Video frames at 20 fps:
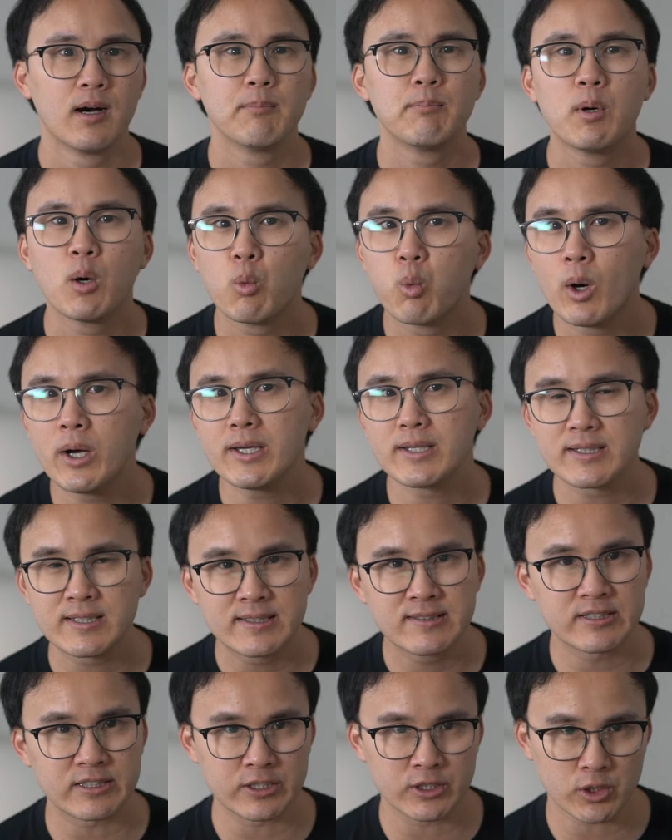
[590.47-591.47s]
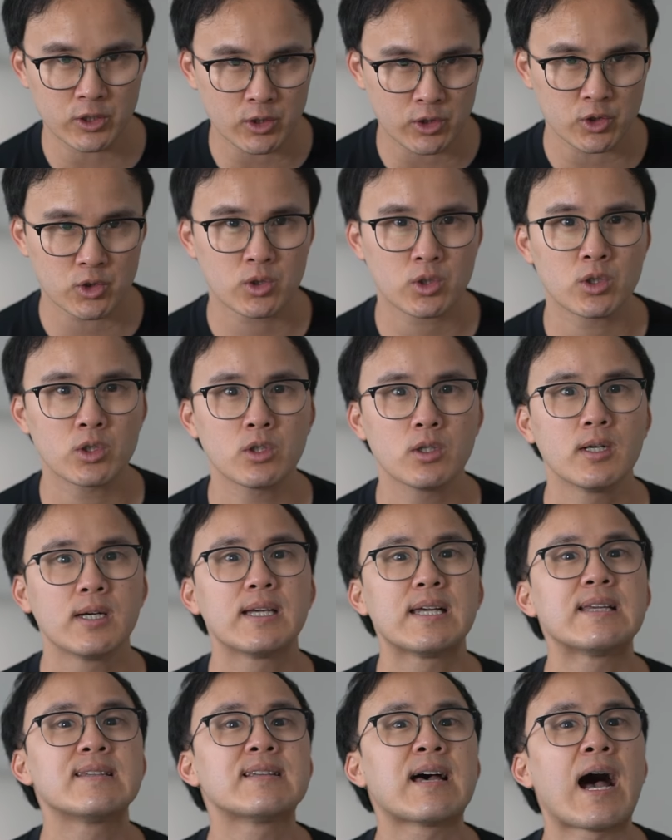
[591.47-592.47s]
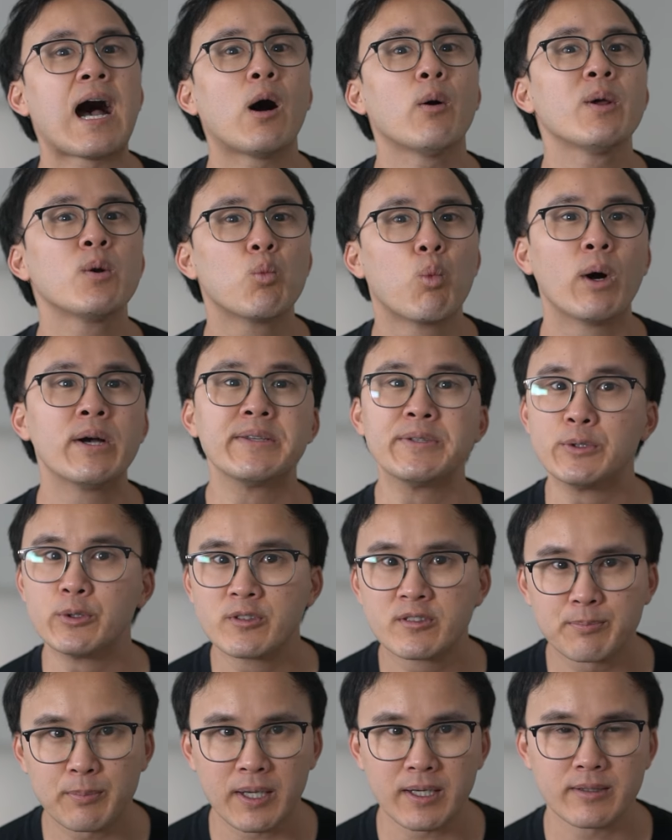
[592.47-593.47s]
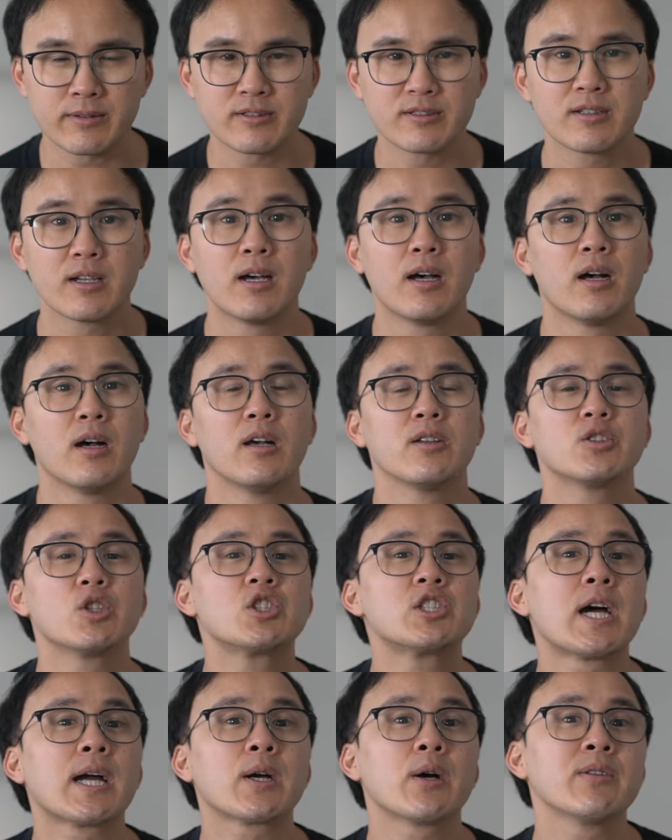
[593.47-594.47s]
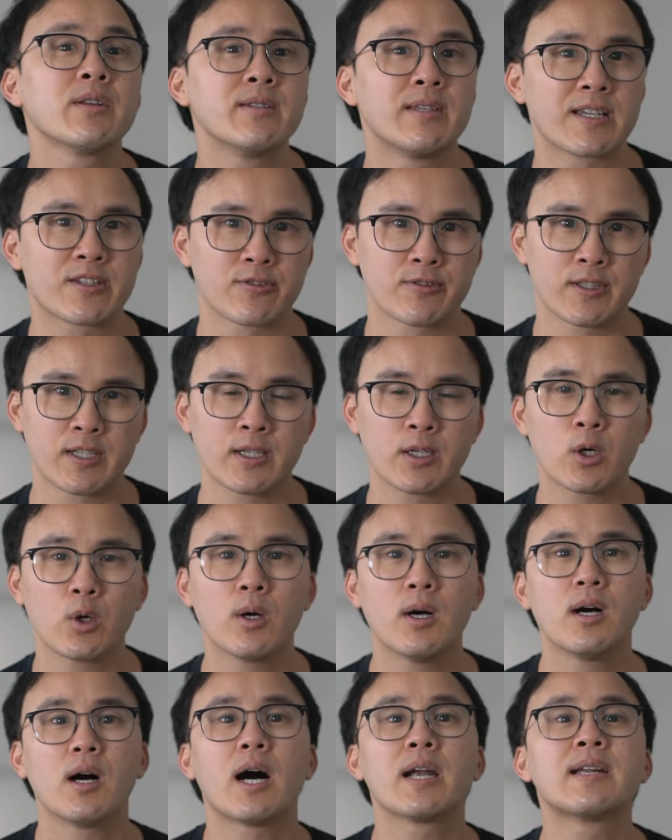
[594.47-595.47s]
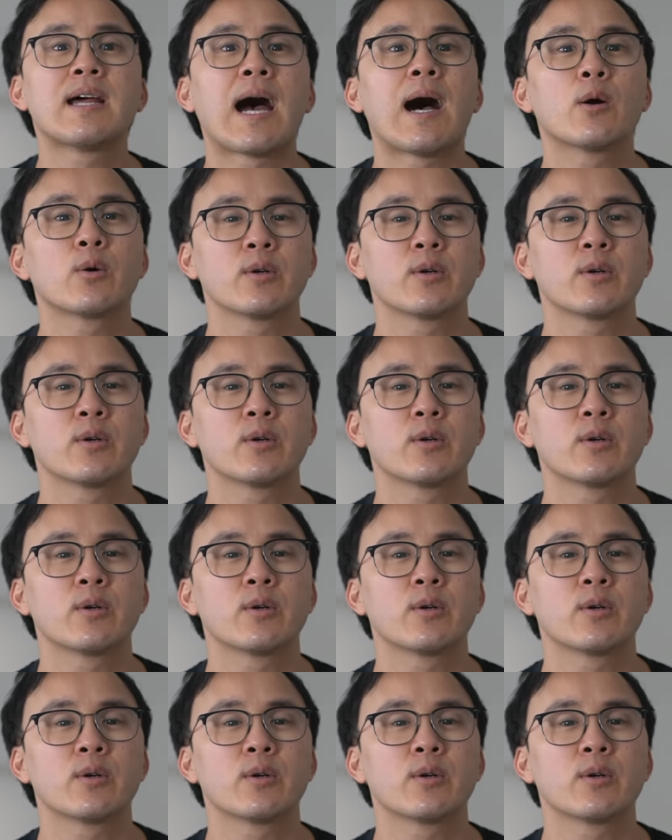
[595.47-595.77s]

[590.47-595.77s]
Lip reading: But what is in your control is how and what you spend. So check out the next video on how